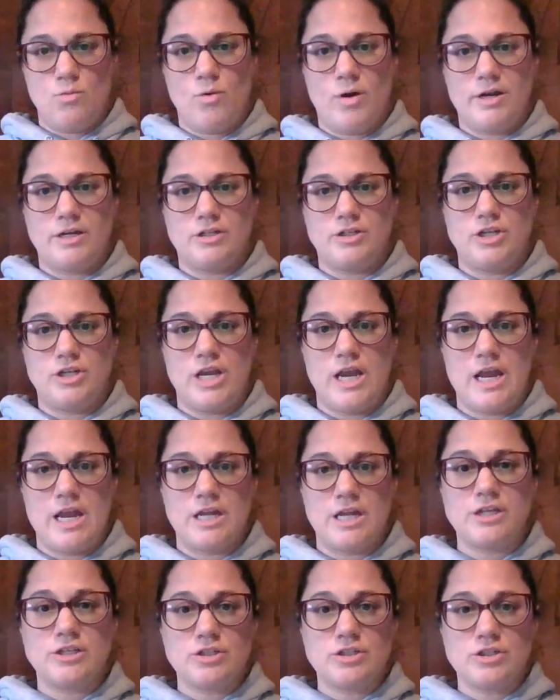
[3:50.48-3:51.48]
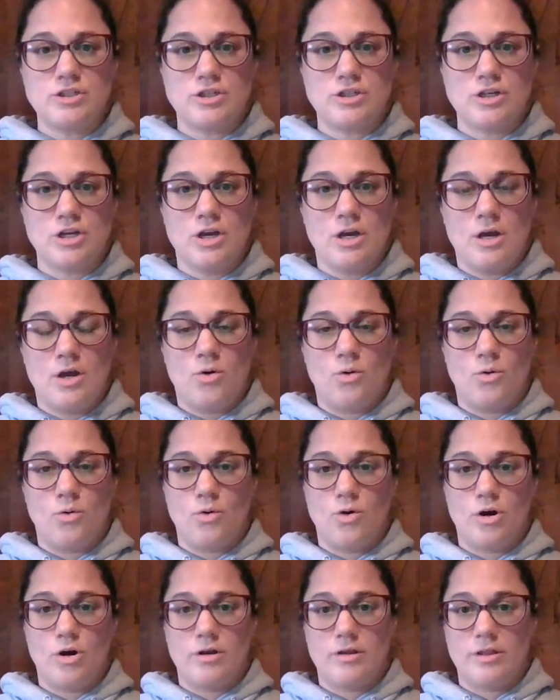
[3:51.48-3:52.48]
want to change
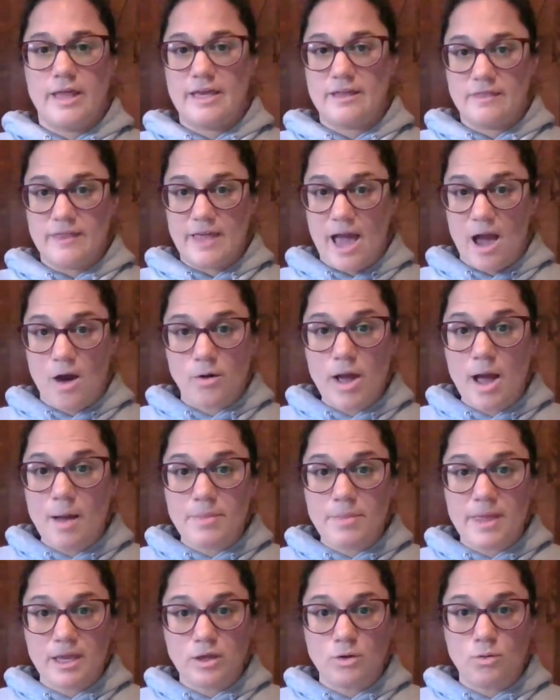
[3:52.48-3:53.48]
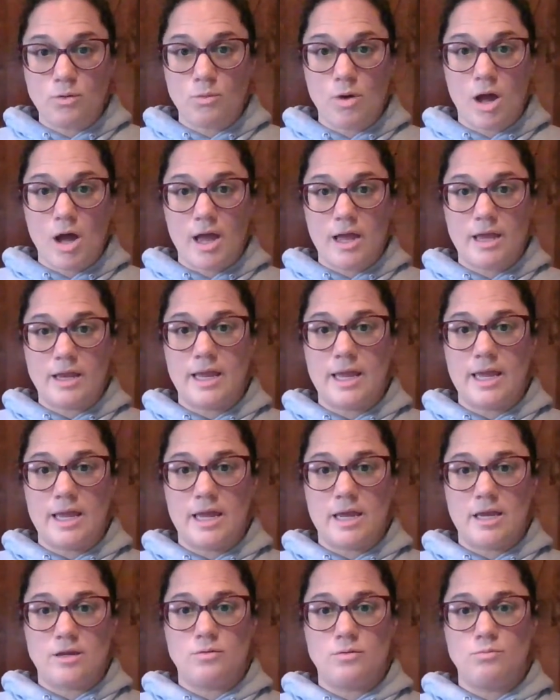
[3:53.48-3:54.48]
or like the outcome that you want
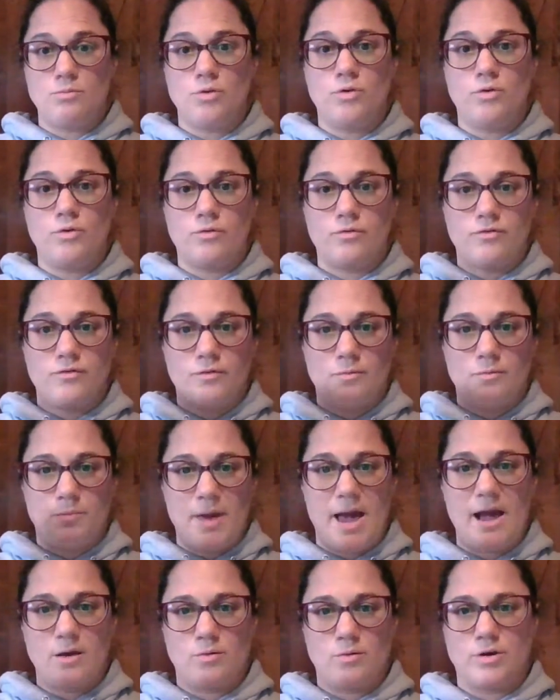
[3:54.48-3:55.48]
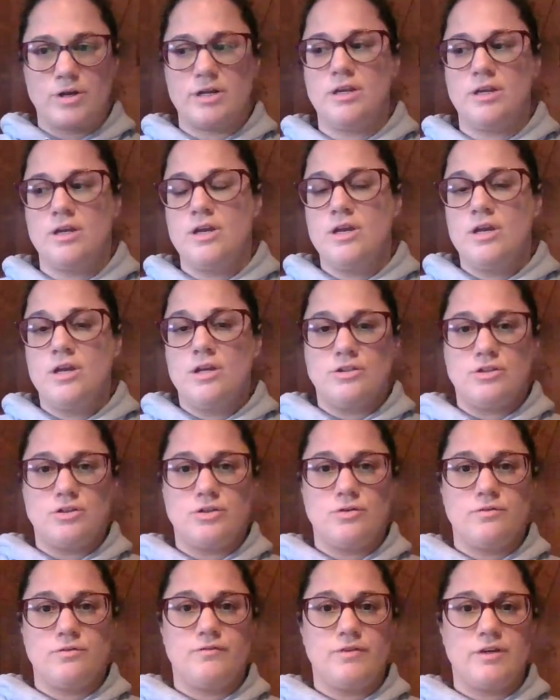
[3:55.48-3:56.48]
and move backward
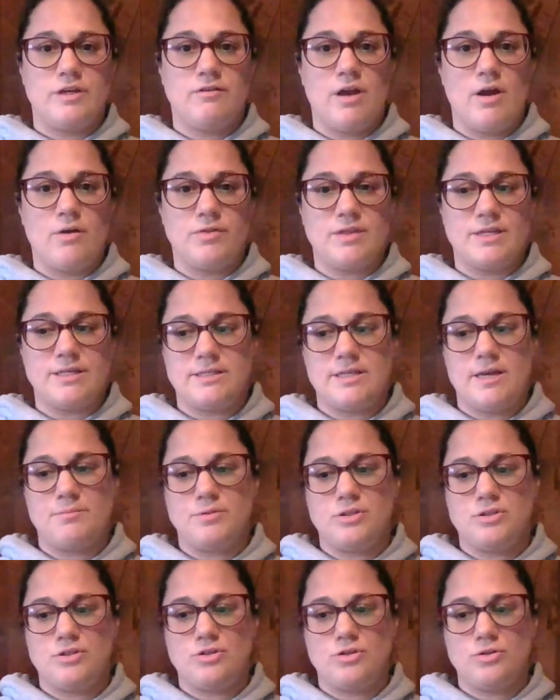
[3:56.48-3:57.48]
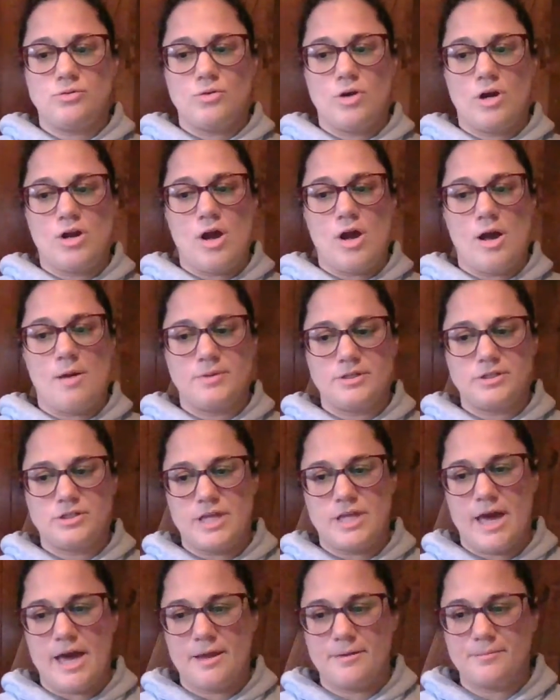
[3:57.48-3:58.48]
to figure out the steps to
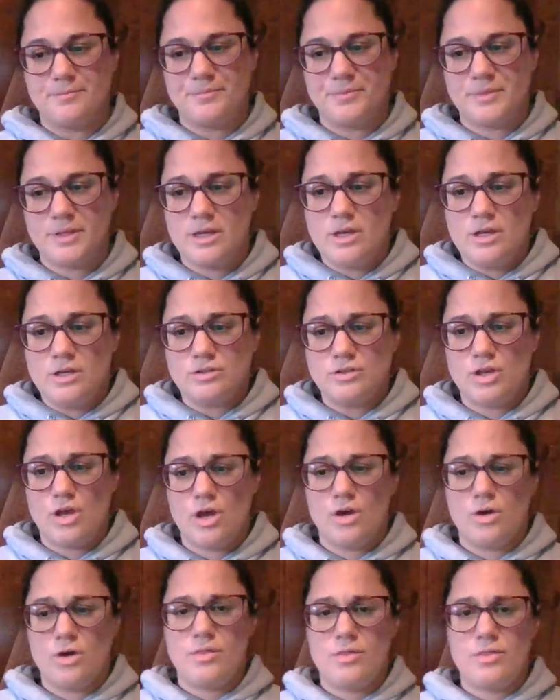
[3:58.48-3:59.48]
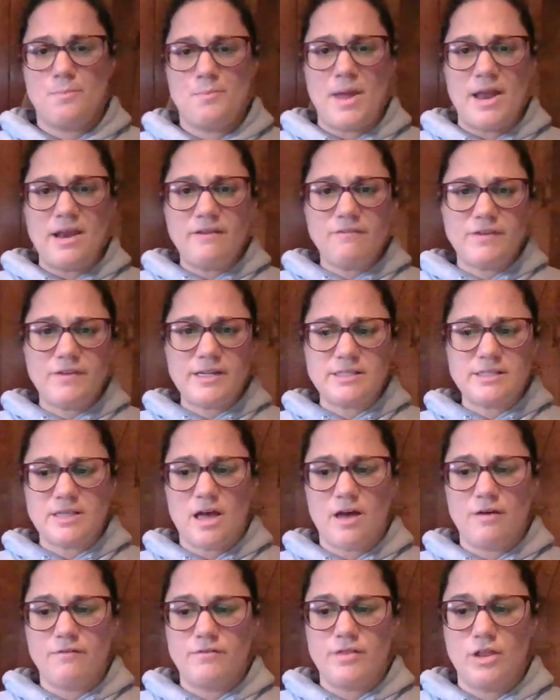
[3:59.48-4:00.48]
accomplish that. So the benefits
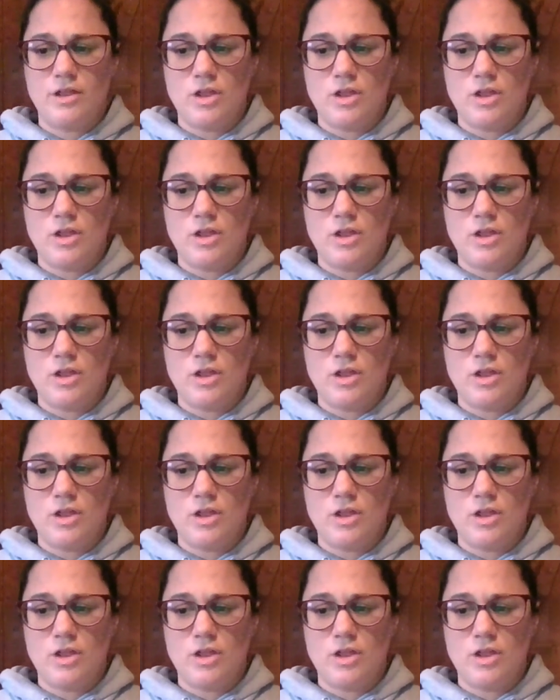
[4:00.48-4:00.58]
of the